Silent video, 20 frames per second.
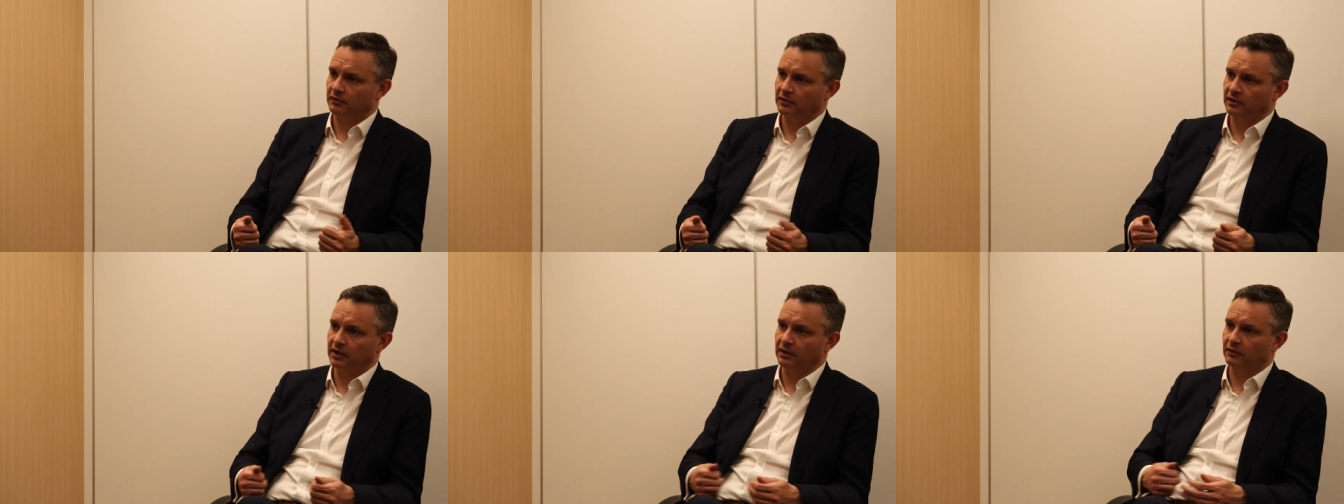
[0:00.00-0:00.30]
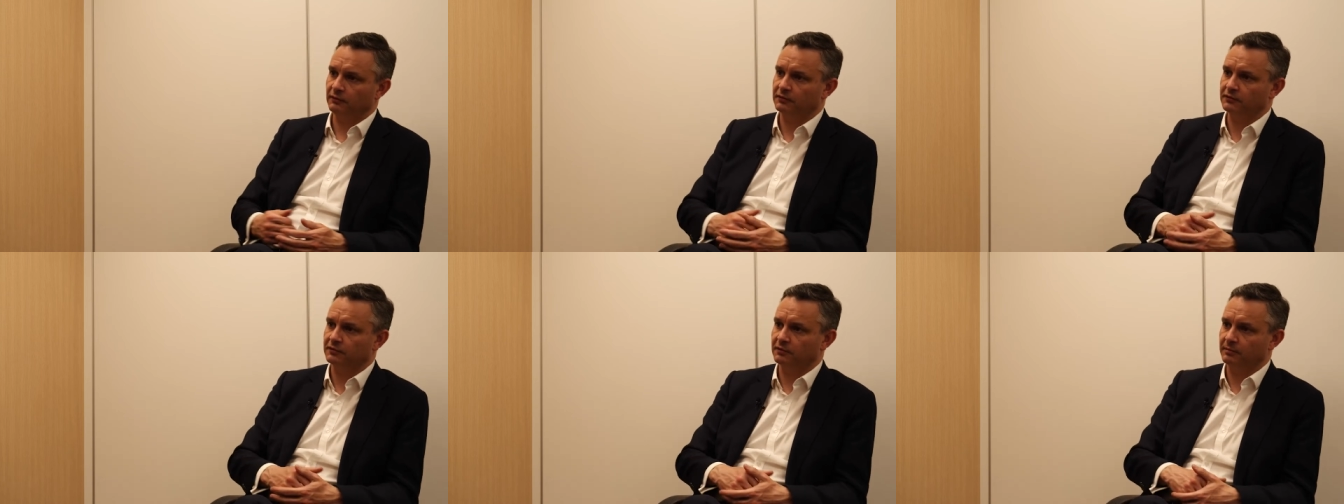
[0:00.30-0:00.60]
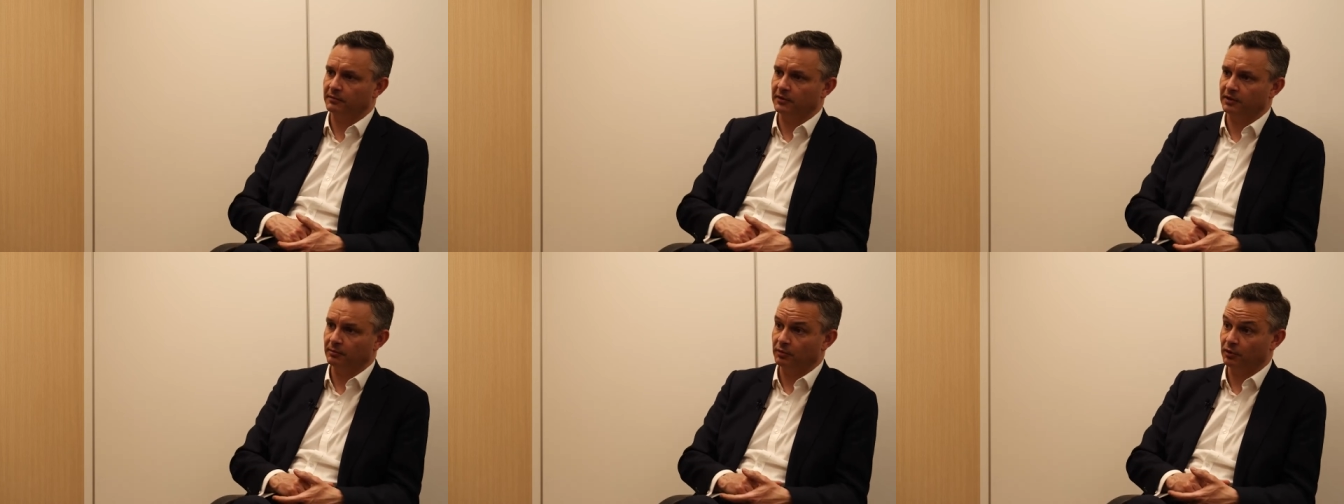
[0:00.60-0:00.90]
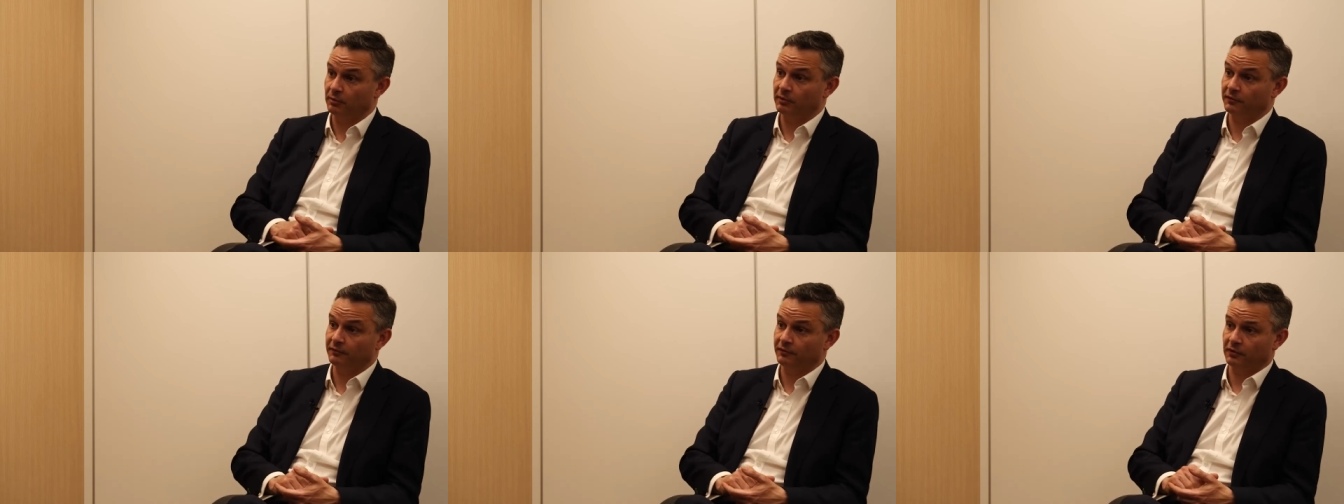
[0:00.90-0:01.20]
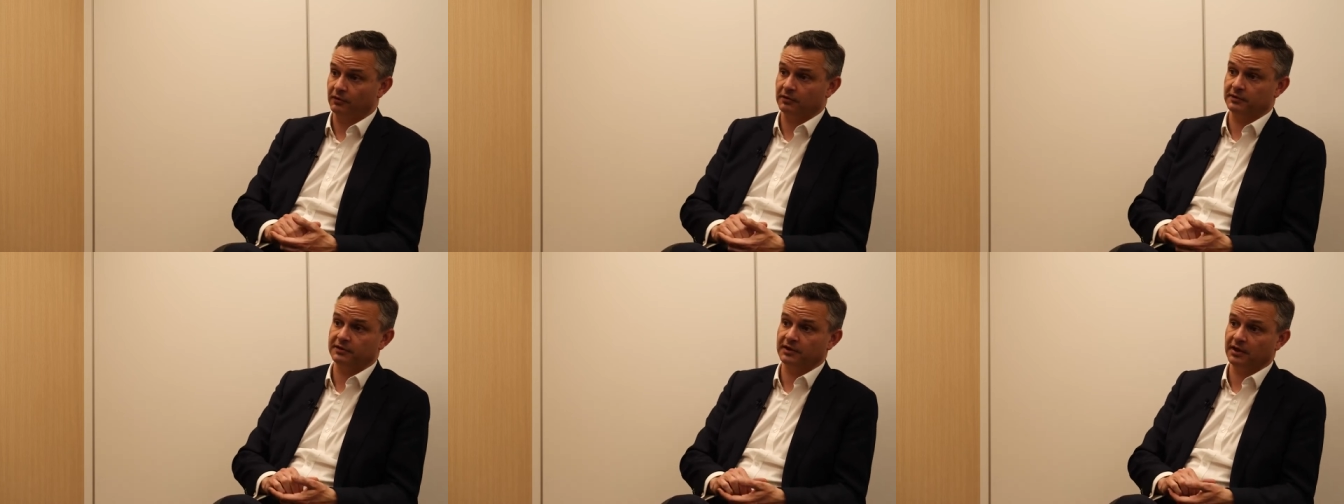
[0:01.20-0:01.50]
natives from the permanent
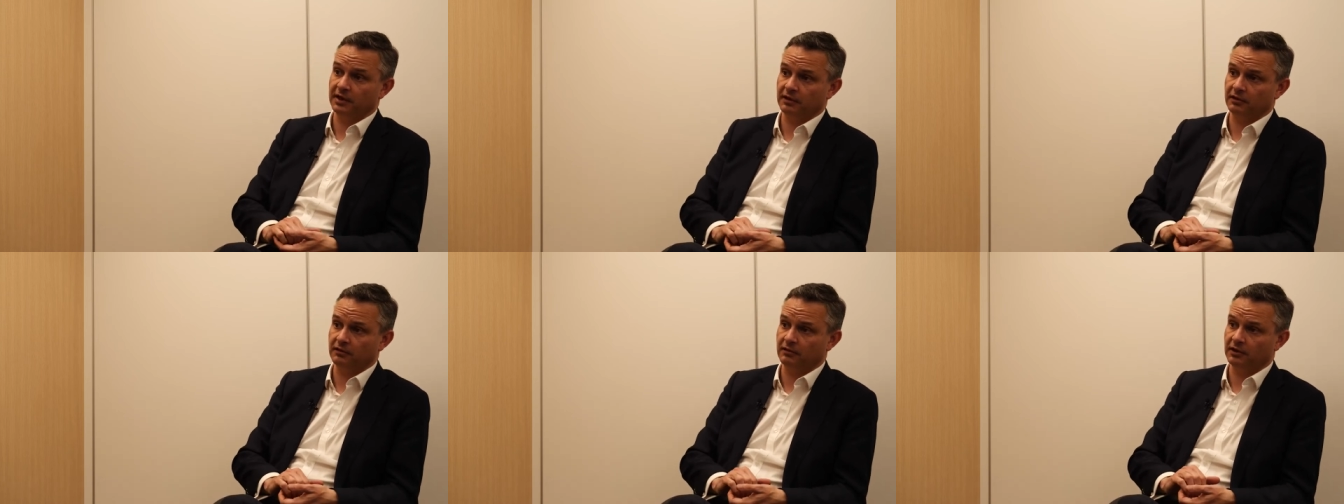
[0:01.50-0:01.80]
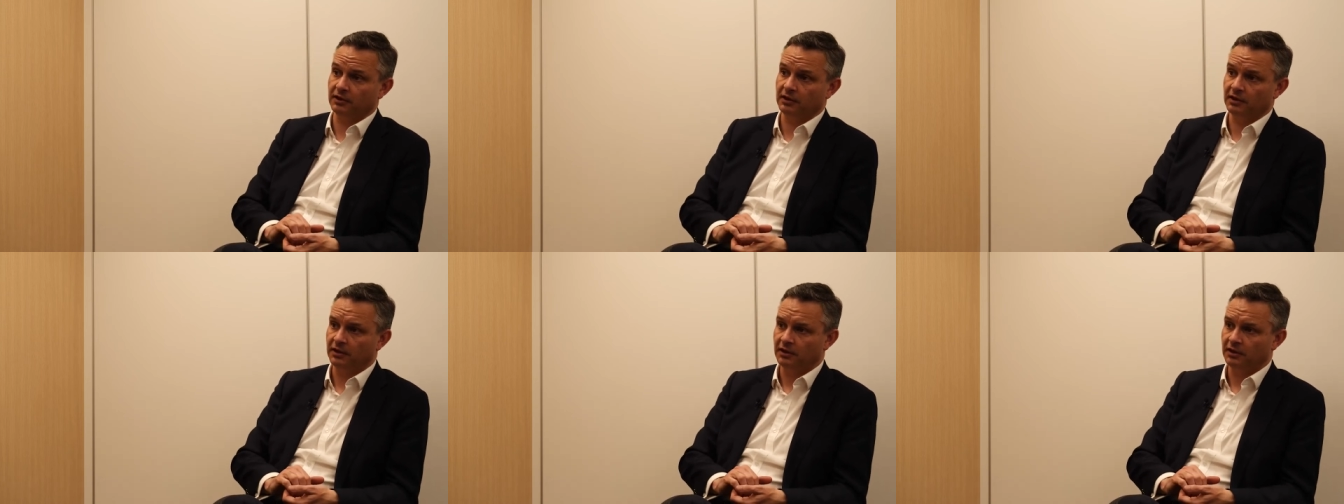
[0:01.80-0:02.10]
forest category.